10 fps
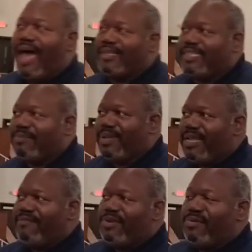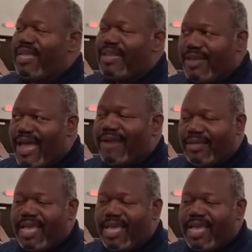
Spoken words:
that Dr.